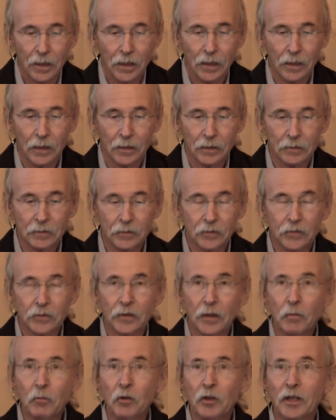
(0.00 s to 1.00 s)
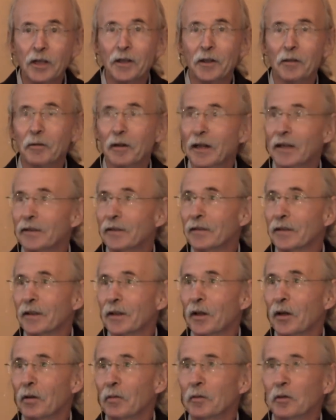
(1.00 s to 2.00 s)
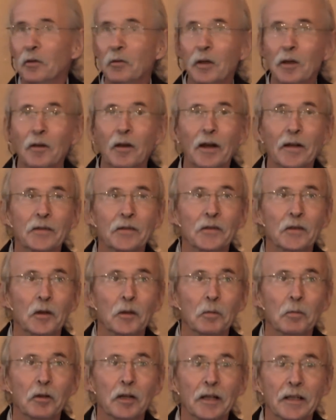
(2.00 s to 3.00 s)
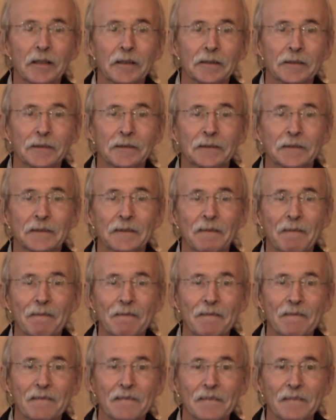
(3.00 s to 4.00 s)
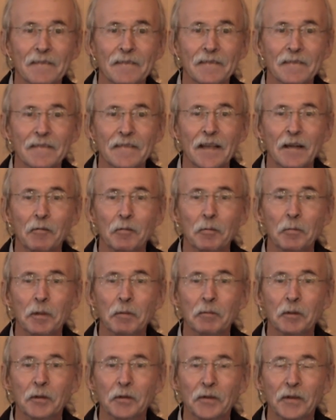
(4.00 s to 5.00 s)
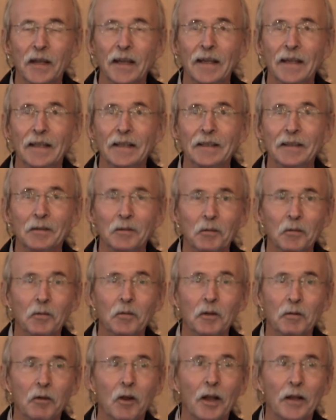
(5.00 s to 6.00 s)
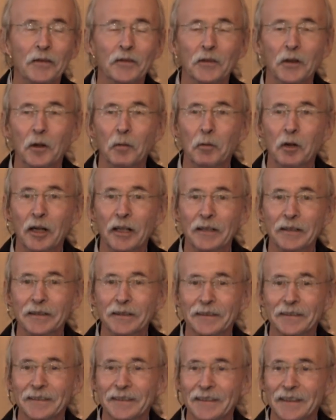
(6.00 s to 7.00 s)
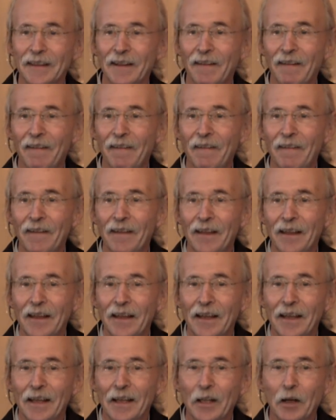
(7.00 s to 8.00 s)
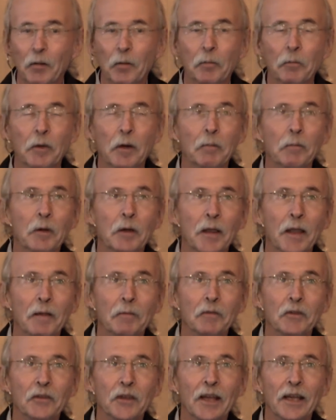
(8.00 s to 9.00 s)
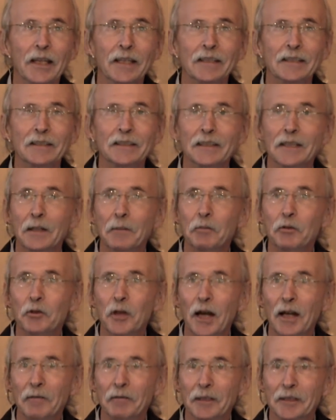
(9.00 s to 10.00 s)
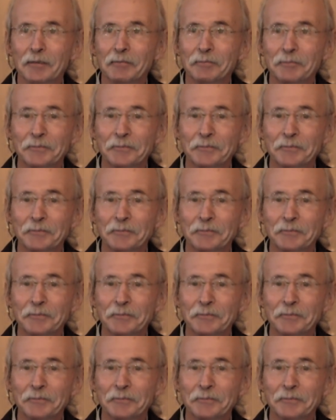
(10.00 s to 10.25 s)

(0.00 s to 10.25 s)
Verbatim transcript: And somewhere around Tacoma, we lost our brakes. And I remember saying, We've lost our brakes. And I remember them saying, Keep driving,